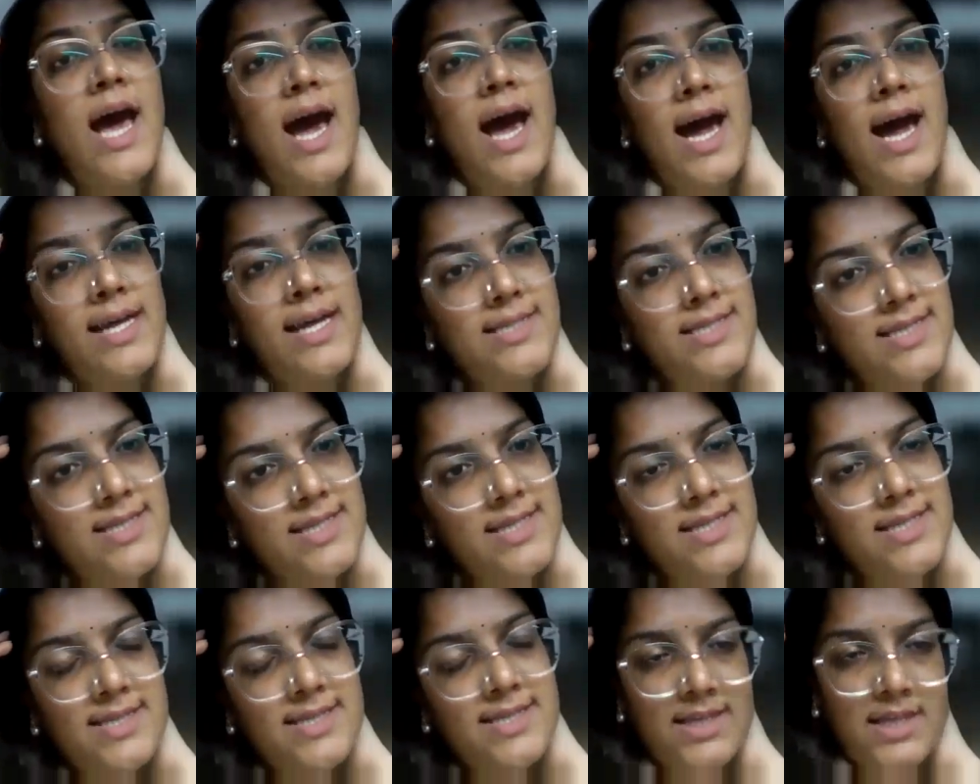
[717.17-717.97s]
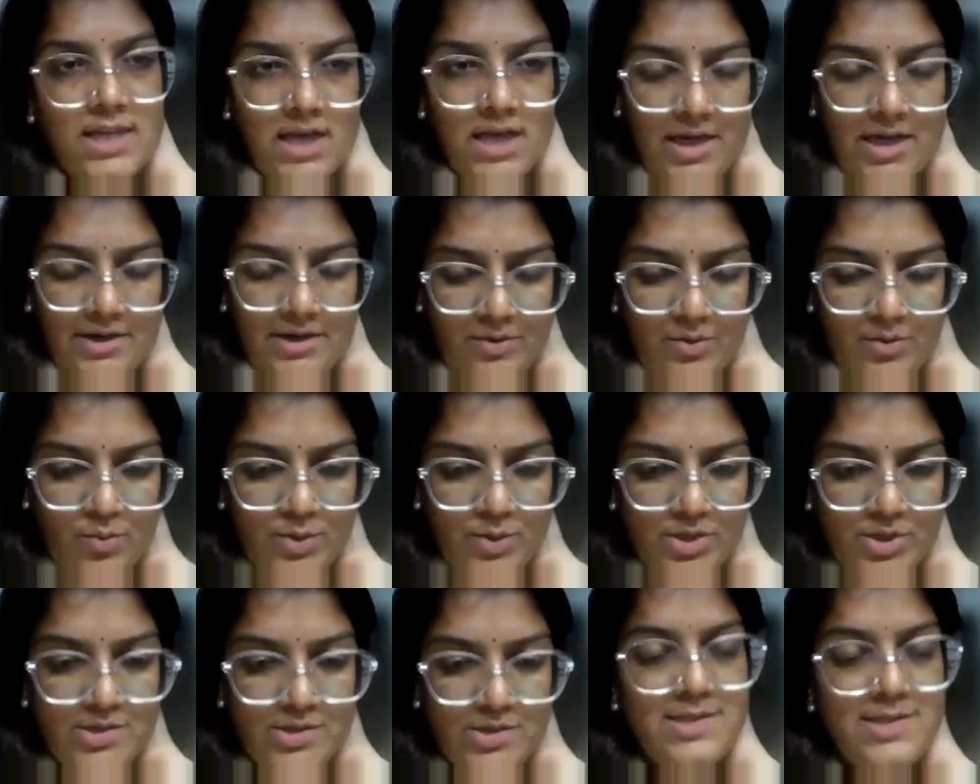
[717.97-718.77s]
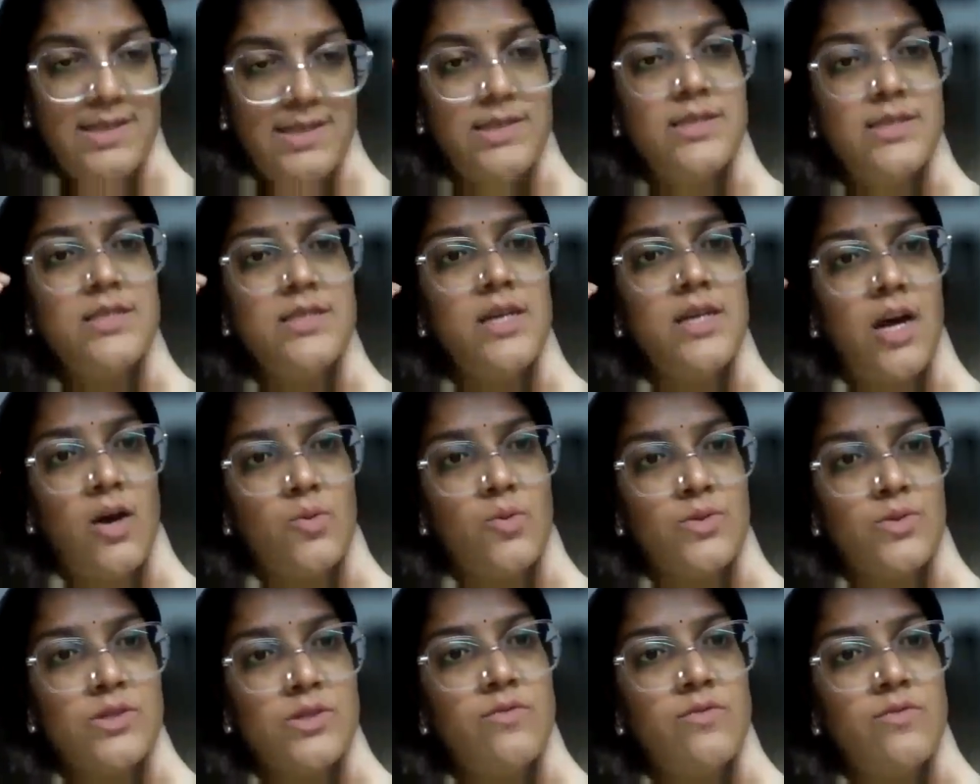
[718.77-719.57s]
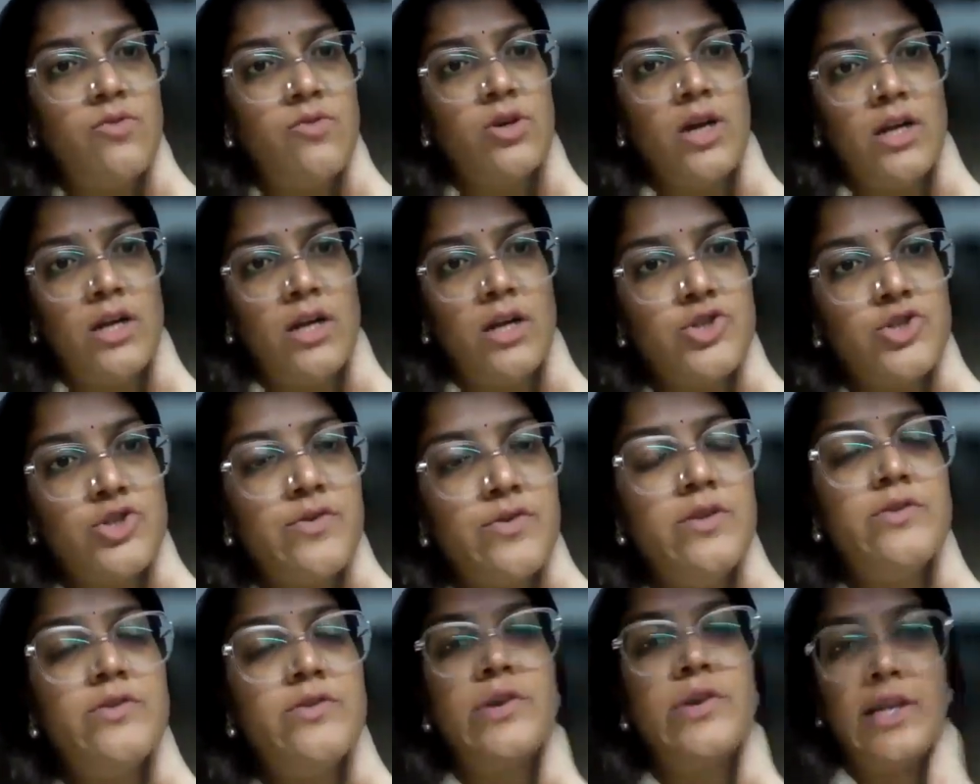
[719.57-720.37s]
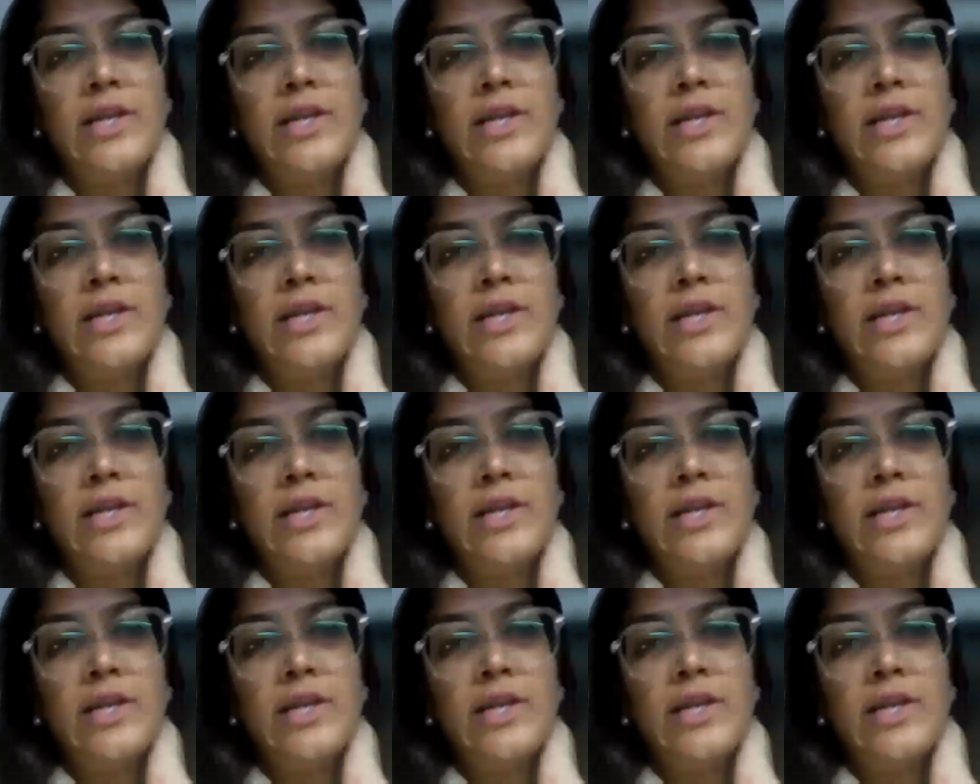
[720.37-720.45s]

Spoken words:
ICCR, which is Indian Council for Cultural